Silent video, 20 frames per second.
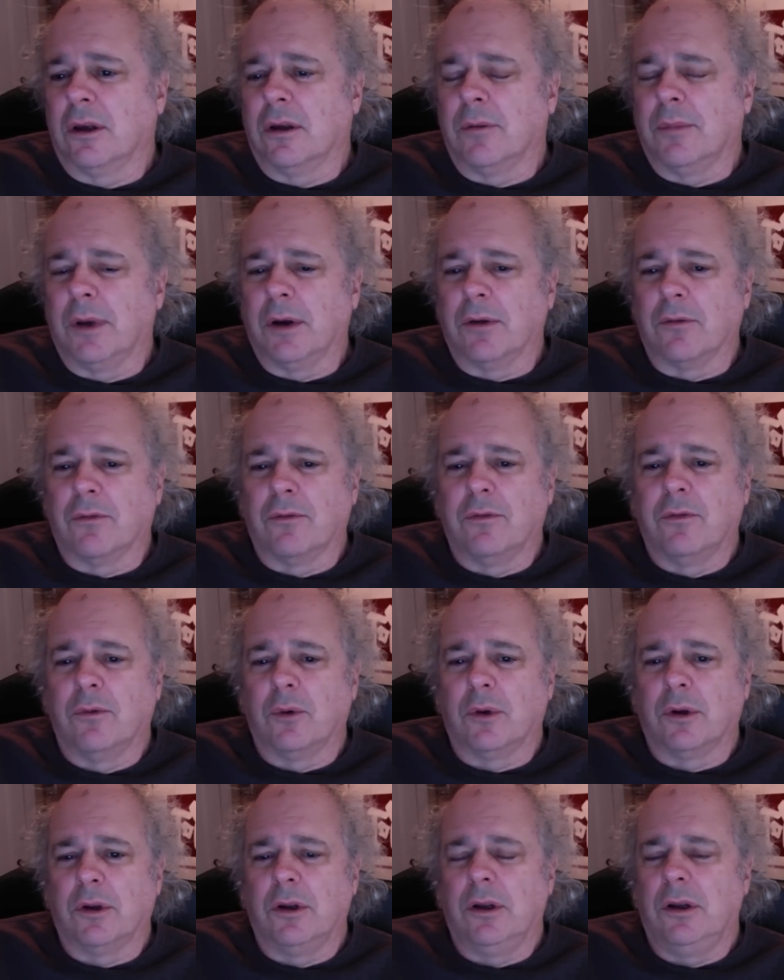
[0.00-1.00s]
about
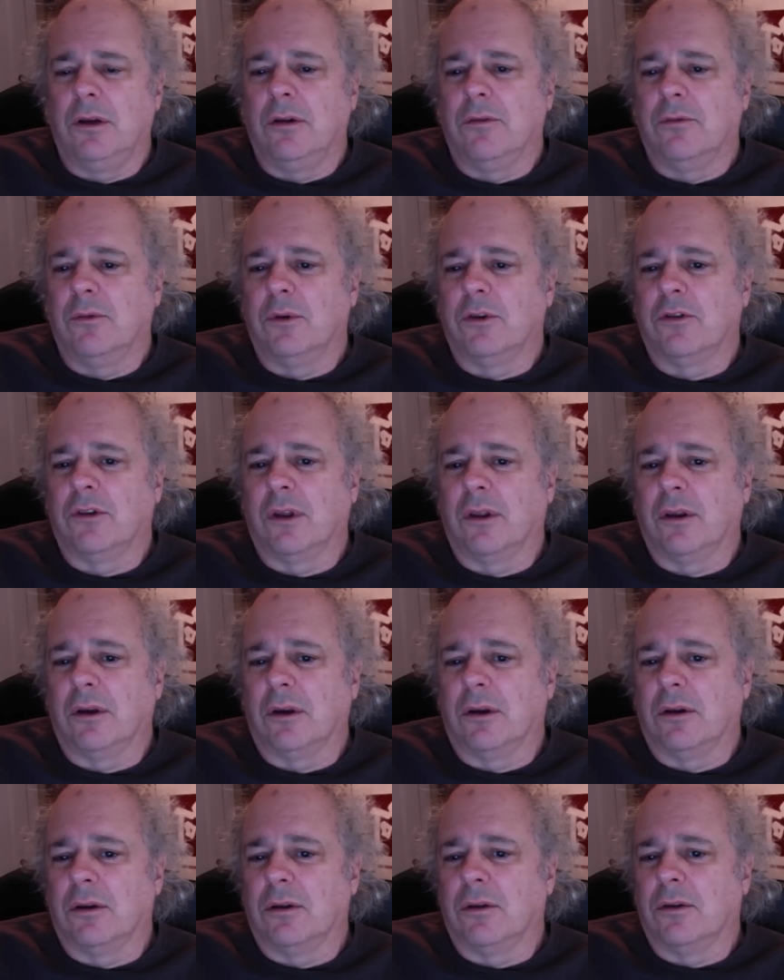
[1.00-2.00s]
14 of which I think
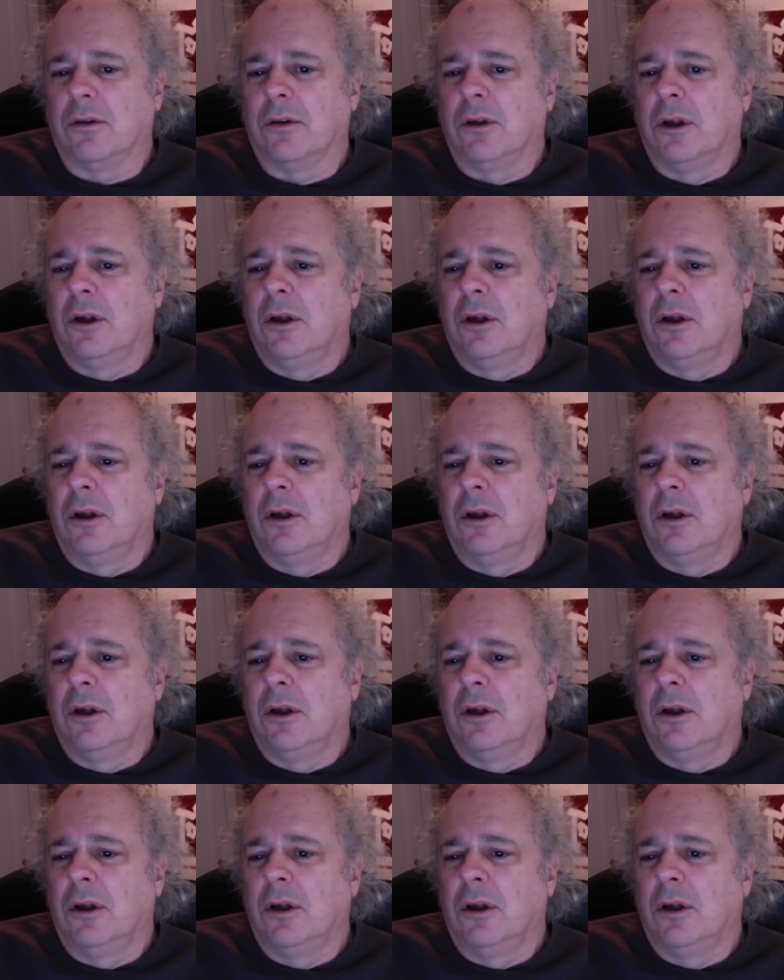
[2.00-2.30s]
it is,